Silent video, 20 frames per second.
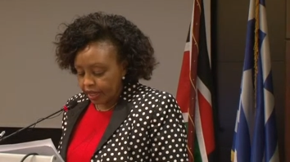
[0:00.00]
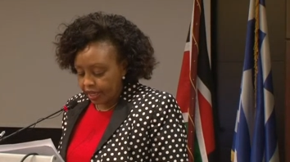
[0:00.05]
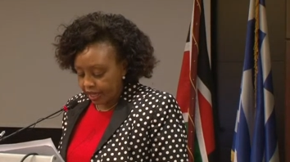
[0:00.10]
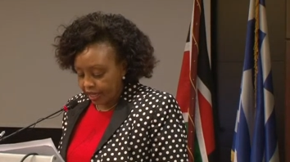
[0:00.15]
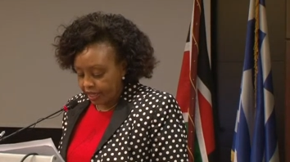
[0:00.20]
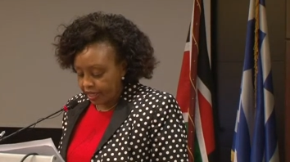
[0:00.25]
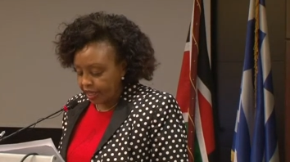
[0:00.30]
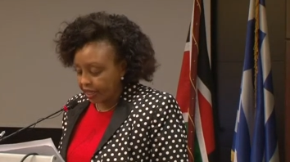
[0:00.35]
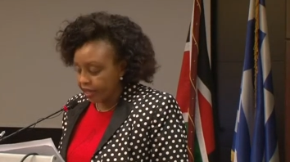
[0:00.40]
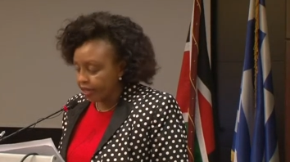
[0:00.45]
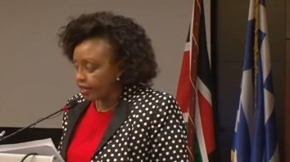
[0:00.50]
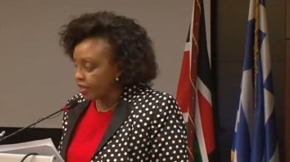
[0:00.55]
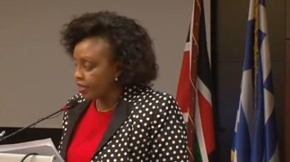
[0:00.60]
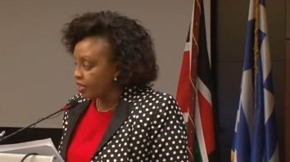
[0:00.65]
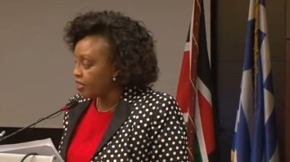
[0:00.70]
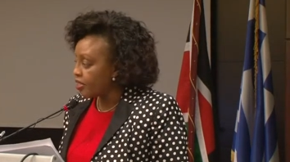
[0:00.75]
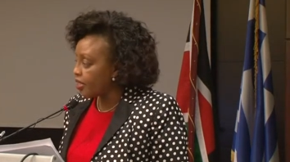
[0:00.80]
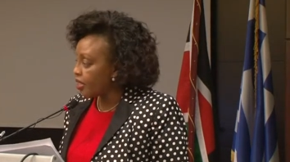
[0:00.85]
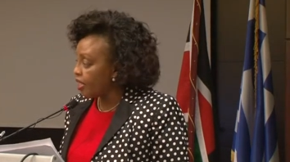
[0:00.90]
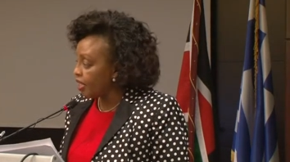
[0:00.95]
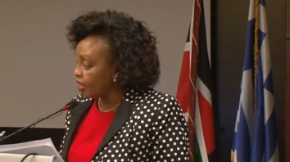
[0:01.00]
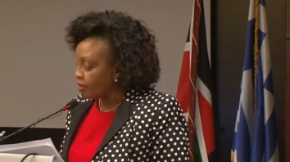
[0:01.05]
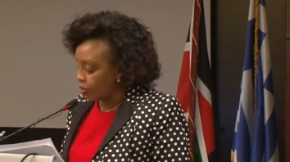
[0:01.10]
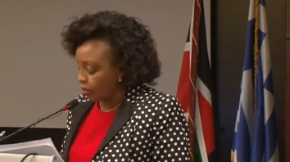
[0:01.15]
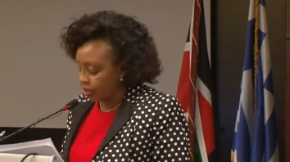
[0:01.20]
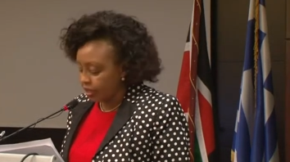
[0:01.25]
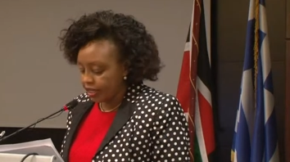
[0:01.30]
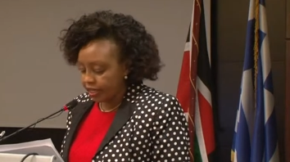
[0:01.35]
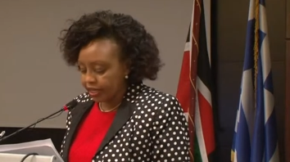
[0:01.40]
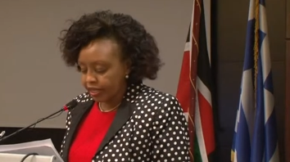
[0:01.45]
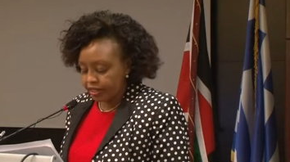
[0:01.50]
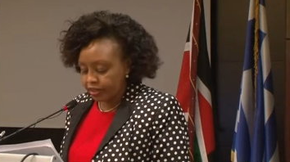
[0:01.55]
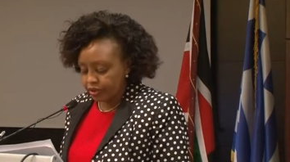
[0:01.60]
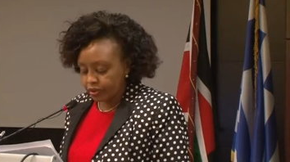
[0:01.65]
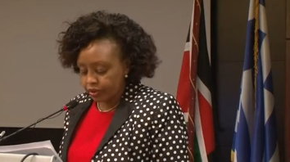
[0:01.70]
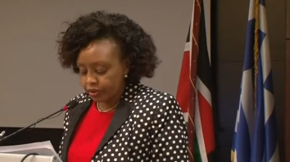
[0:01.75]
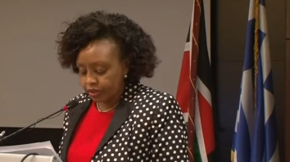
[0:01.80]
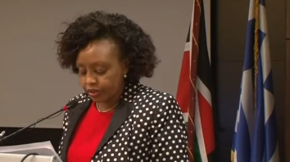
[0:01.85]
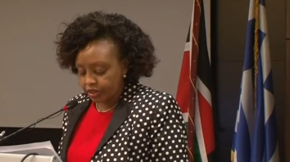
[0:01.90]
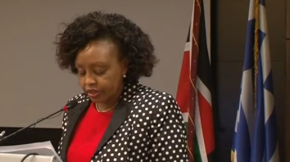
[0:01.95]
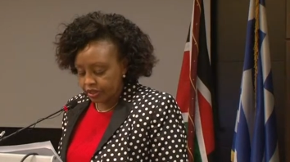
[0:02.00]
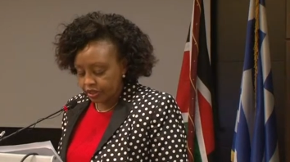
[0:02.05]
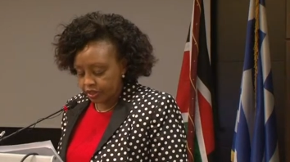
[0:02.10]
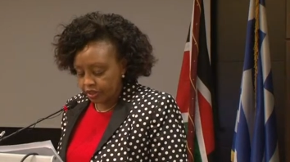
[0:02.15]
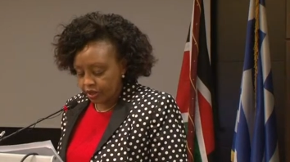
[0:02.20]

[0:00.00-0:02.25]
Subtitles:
Kenya is equally endowed